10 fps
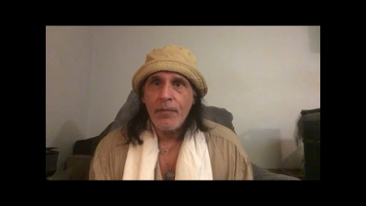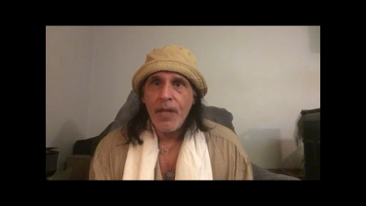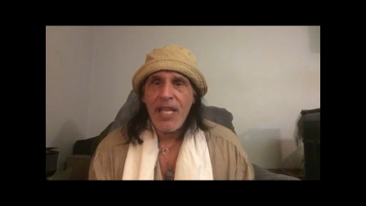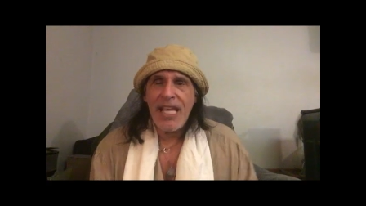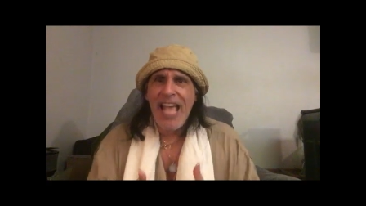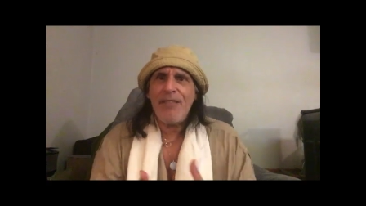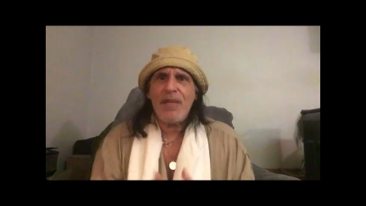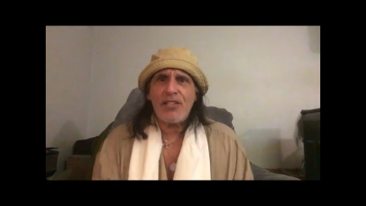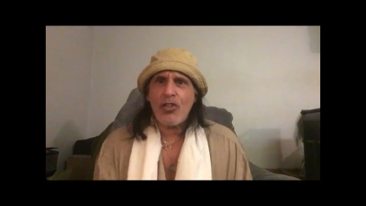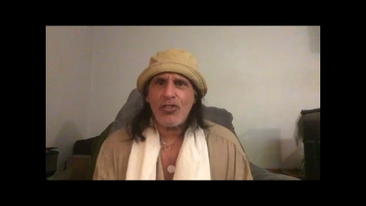He gave me
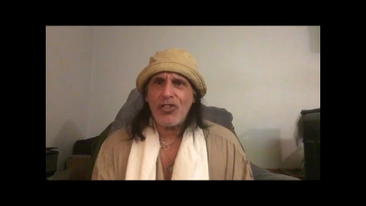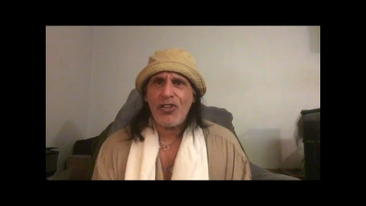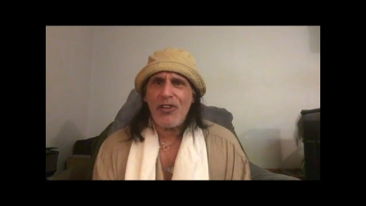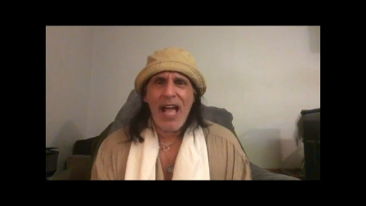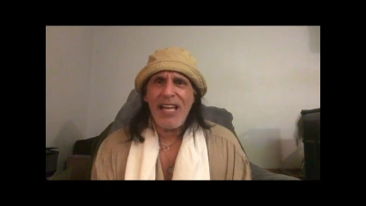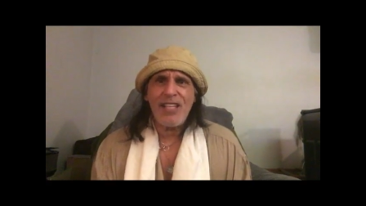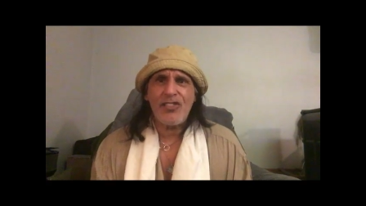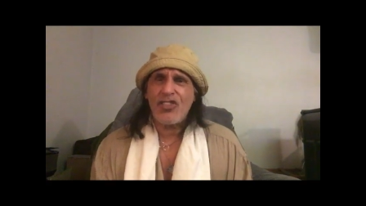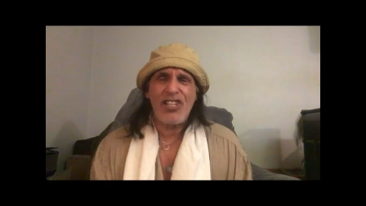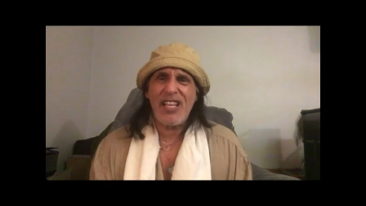his social security. I didn't
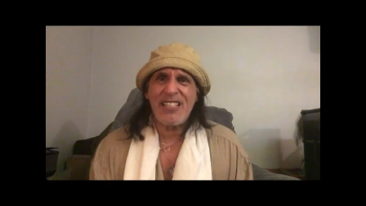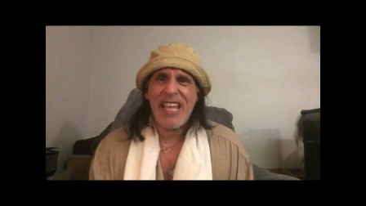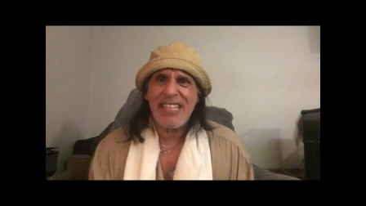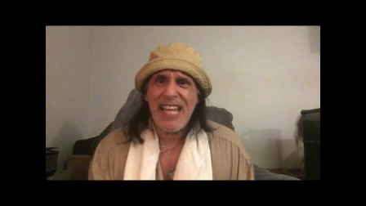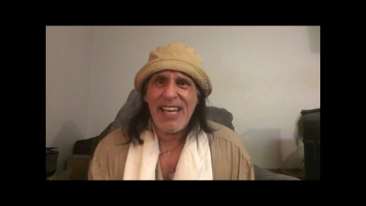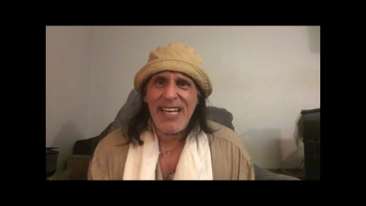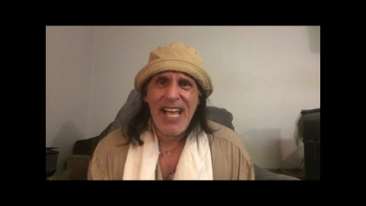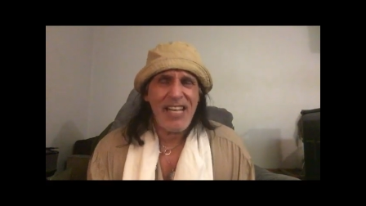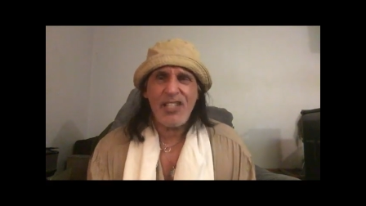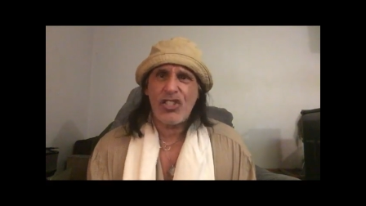steal his identity.
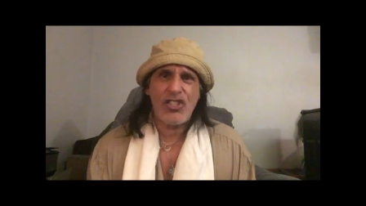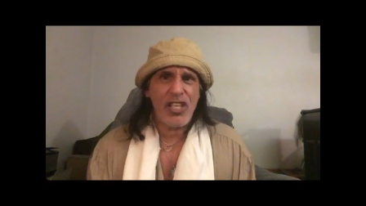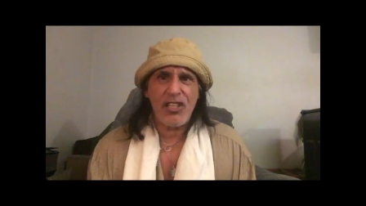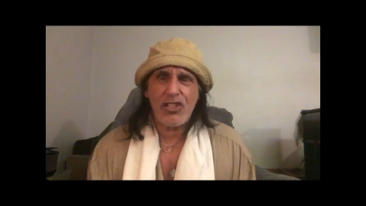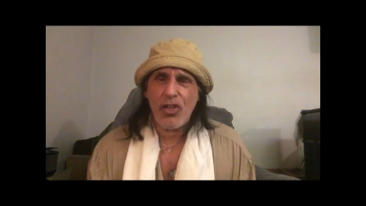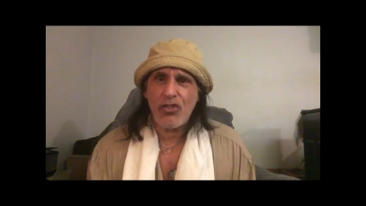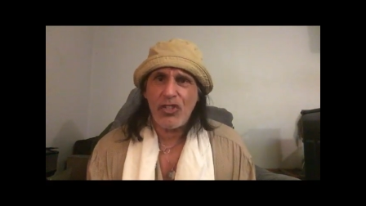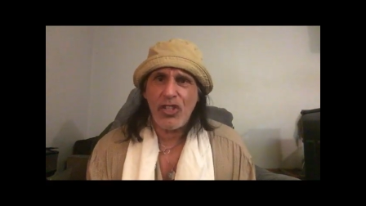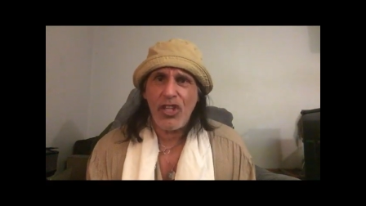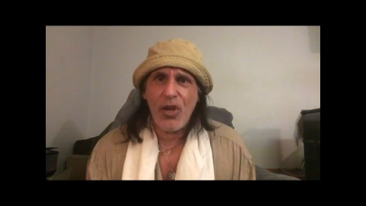I didn't steal his social
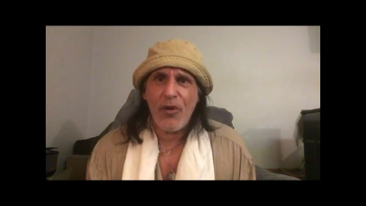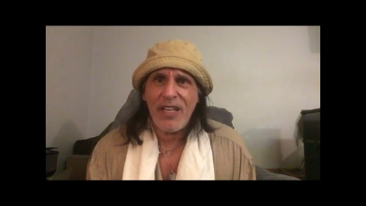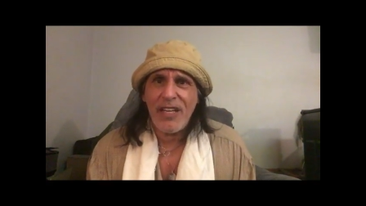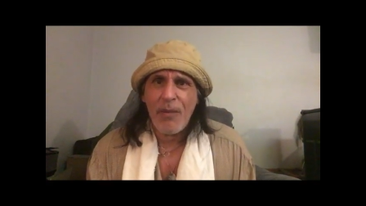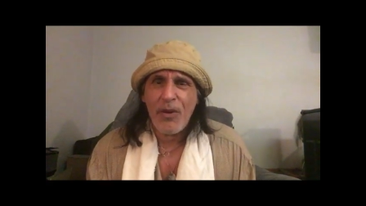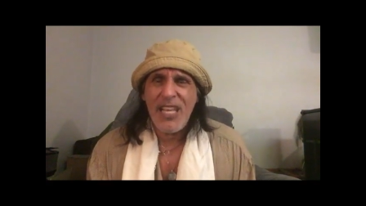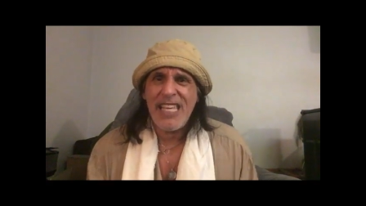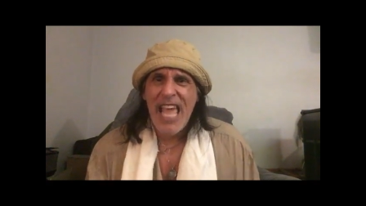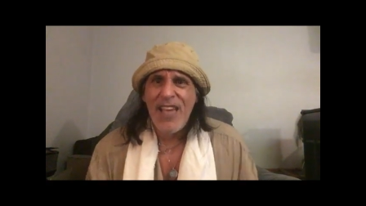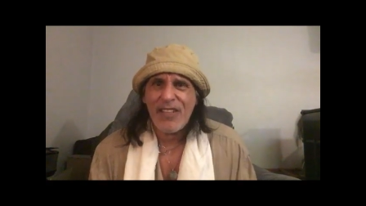security number. He
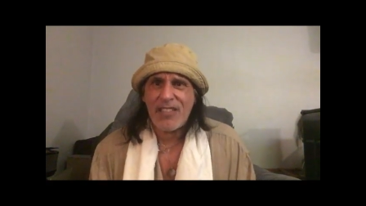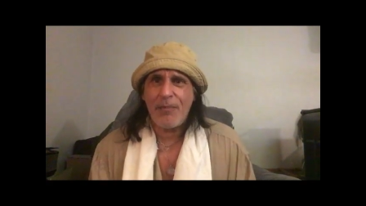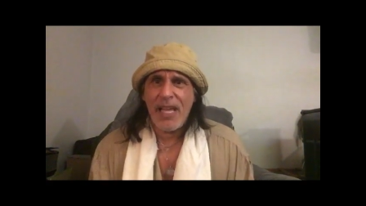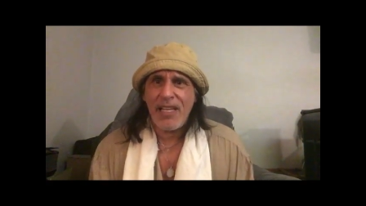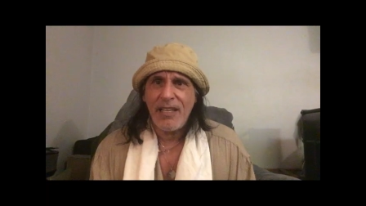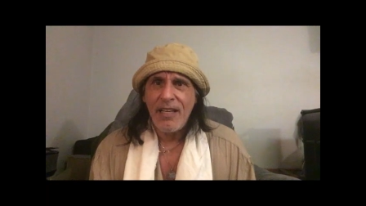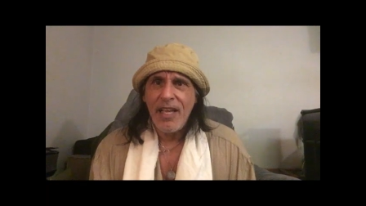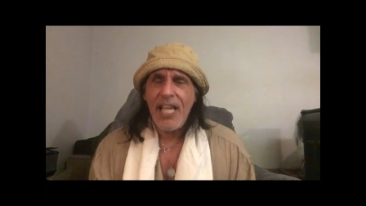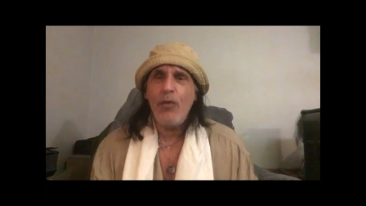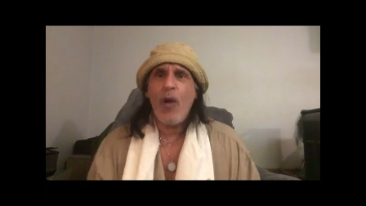gave it to me.
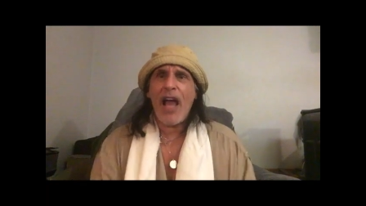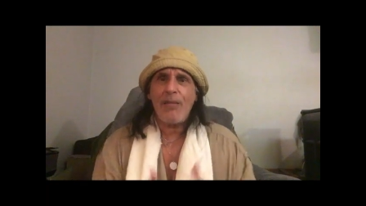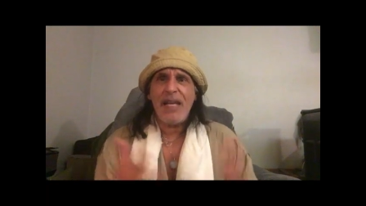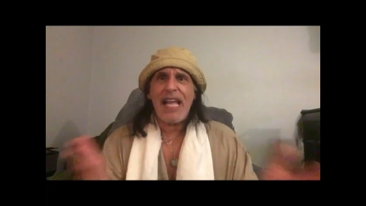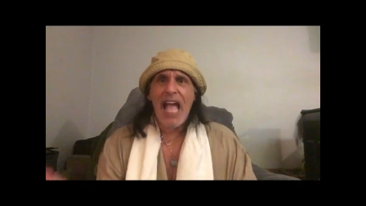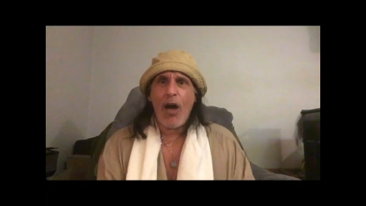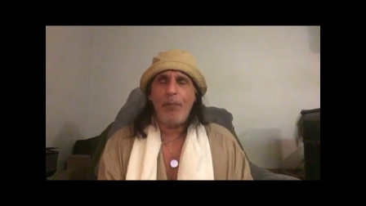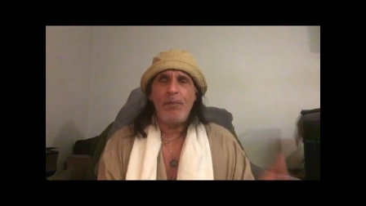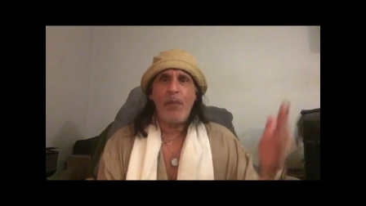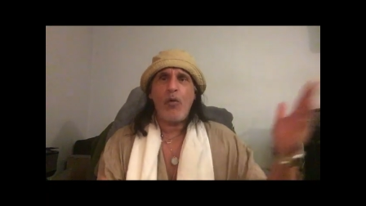He wanted me to
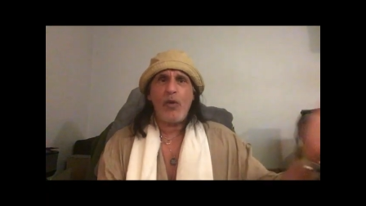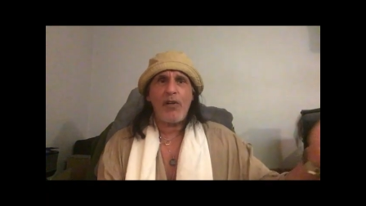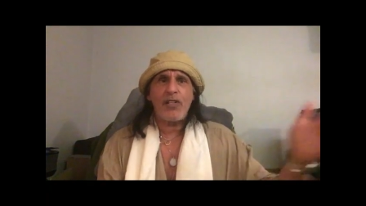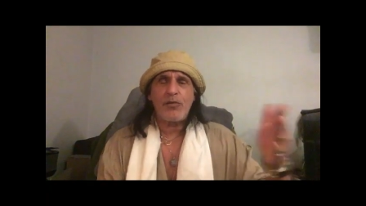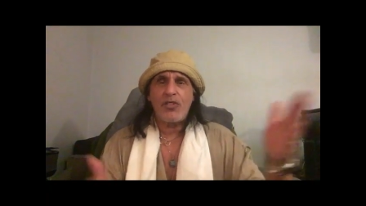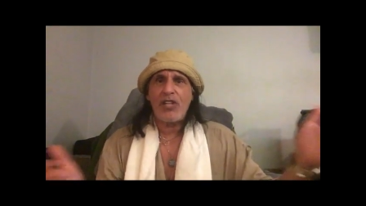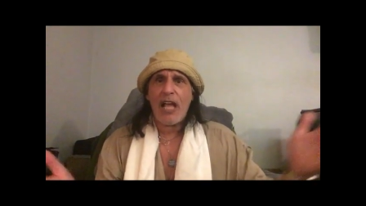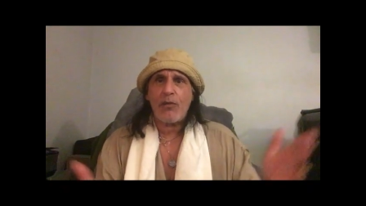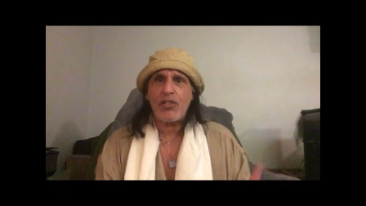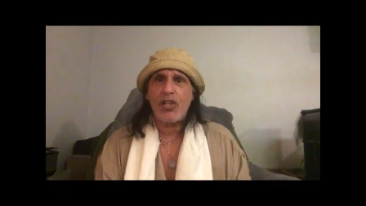help know where his
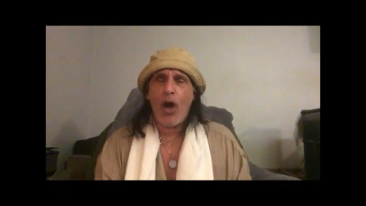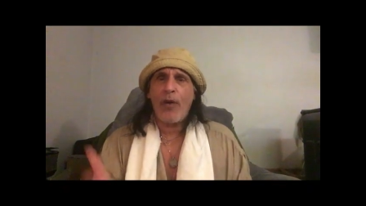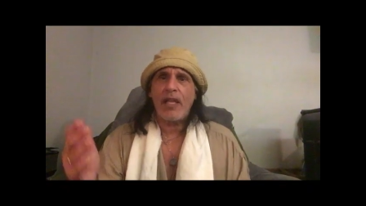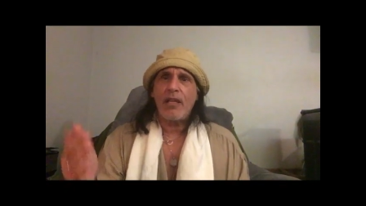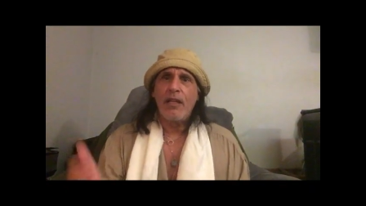check was going.